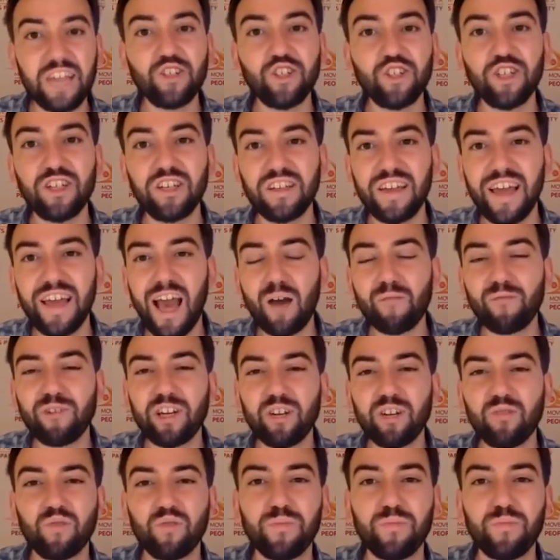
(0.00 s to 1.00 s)
kitchen
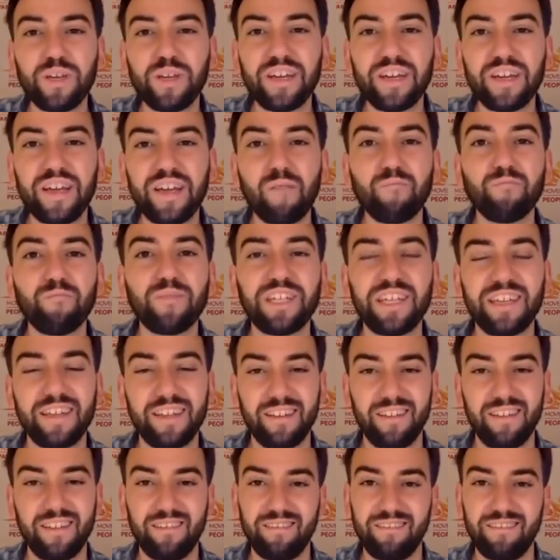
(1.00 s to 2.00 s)
cabinet would be
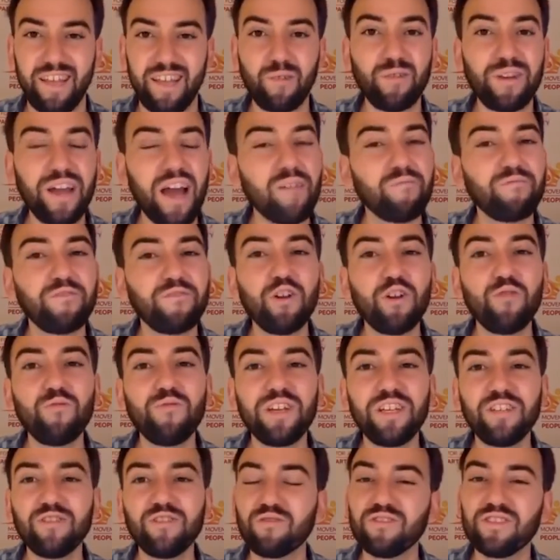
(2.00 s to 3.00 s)
empty. They would have no
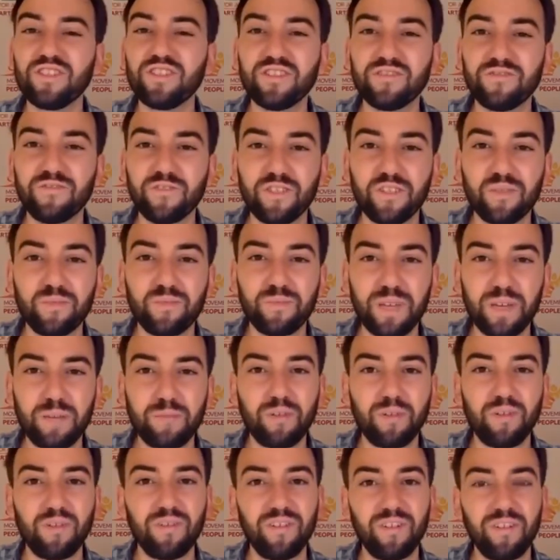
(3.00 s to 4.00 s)
resources for the
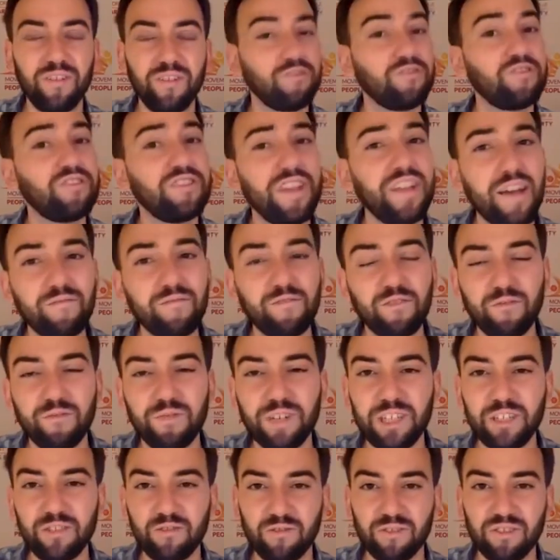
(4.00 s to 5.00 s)
people. There's never
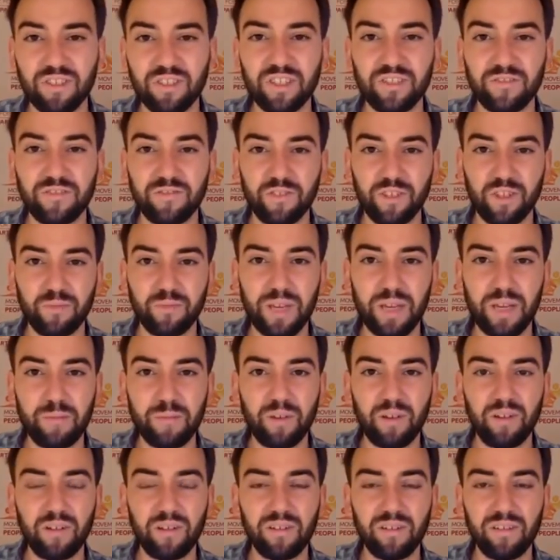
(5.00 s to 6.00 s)
resources for the
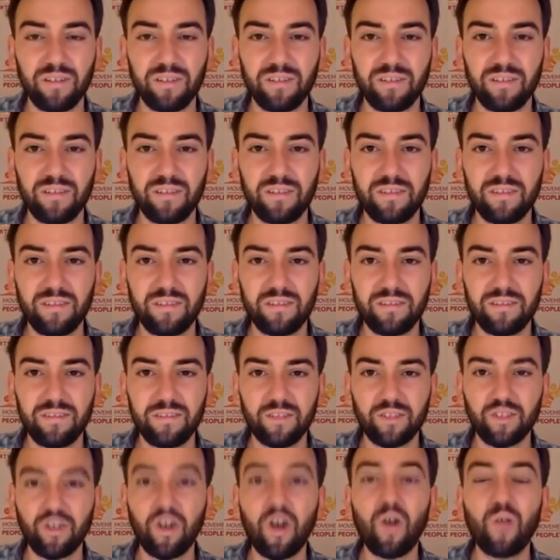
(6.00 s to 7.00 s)
people.
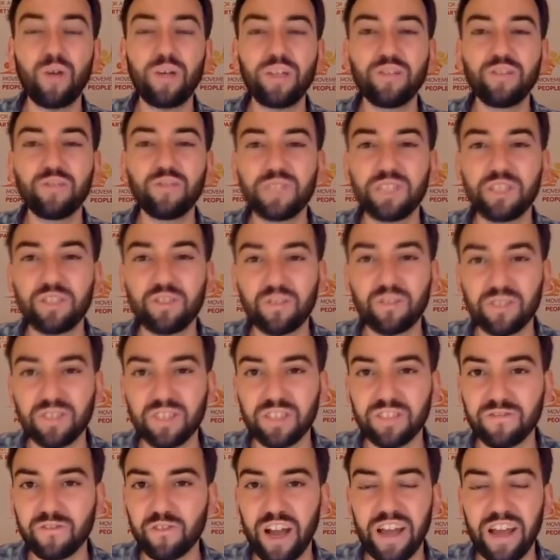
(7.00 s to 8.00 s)
There's always
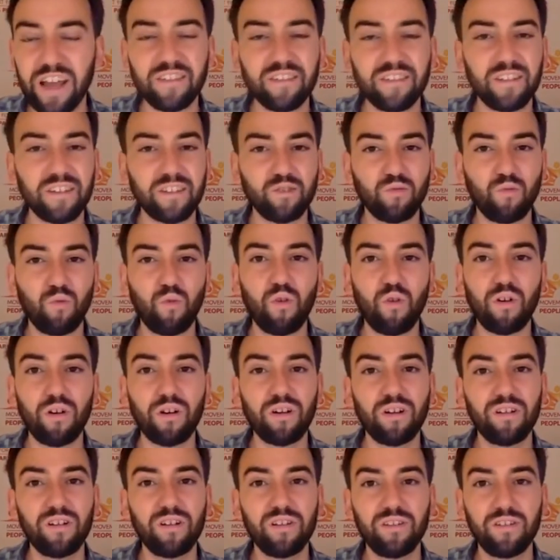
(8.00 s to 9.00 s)
resources for endless
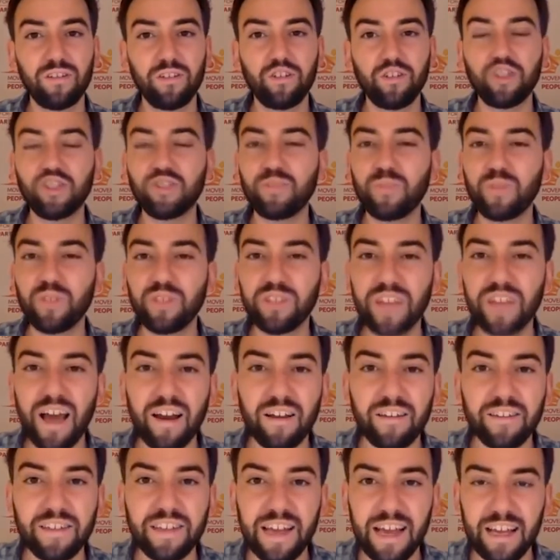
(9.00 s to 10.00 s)
war. You just put
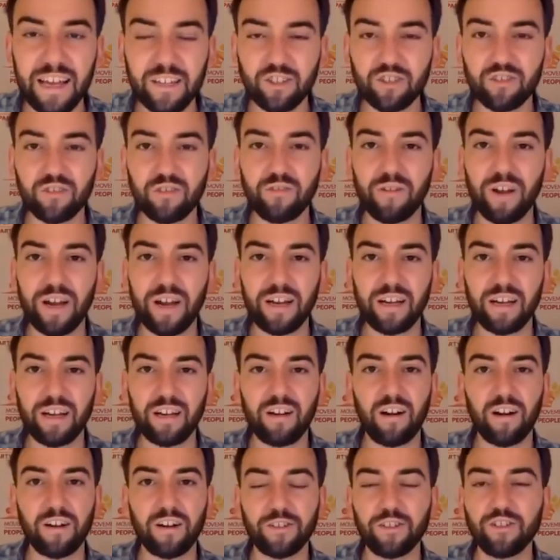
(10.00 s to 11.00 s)
that on the national credit
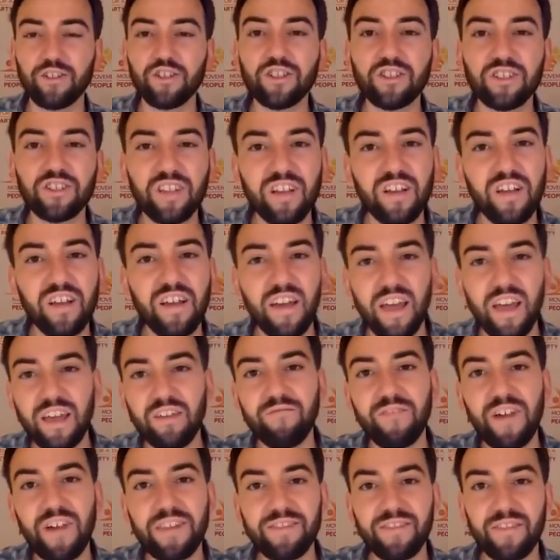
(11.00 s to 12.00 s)
card. You just
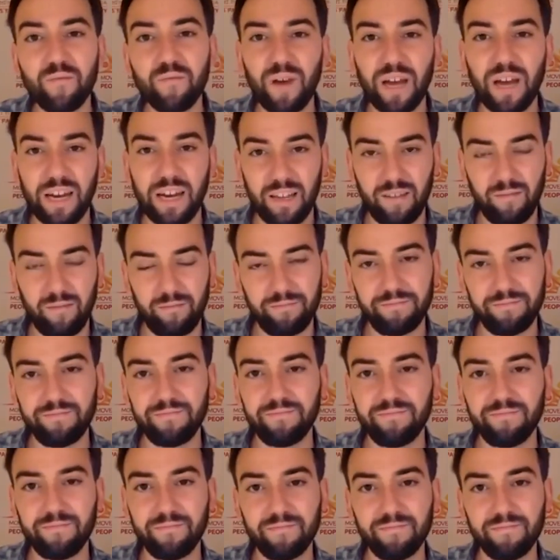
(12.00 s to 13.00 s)
invent the money.
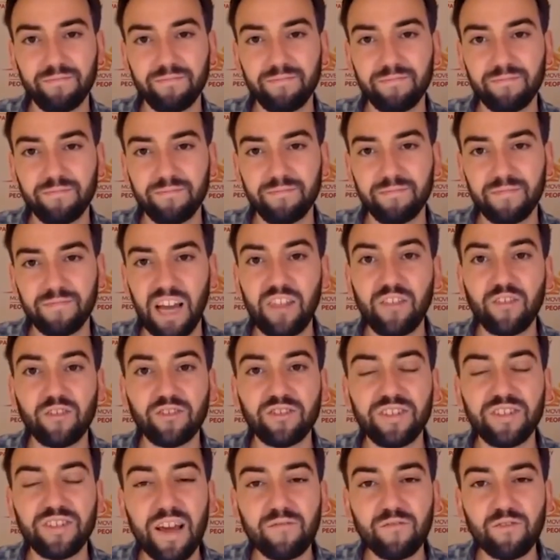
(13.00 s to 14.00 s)
And
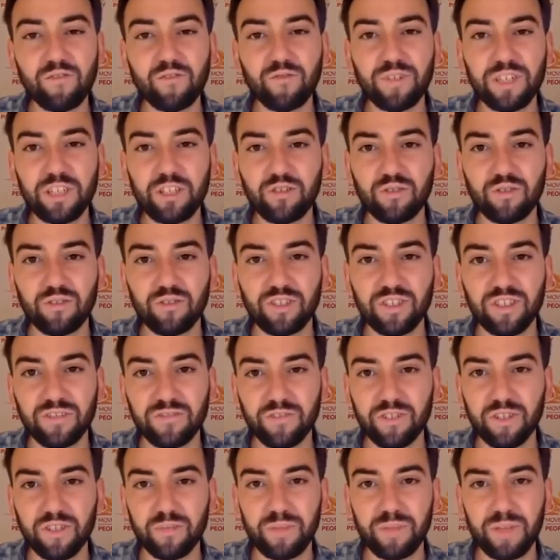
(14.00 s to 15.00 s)
there's never
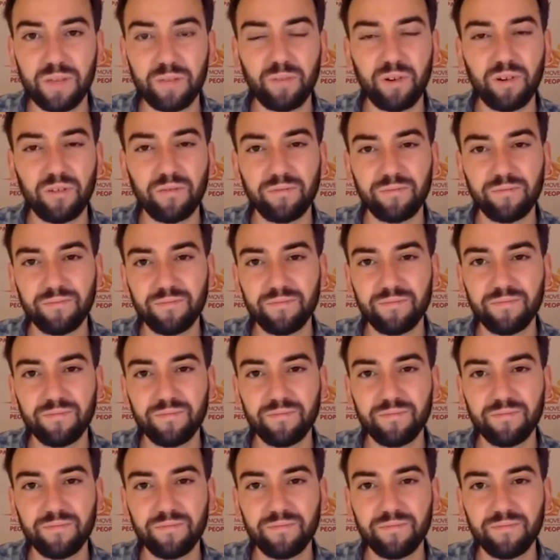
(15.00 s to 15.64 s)
resources for the people.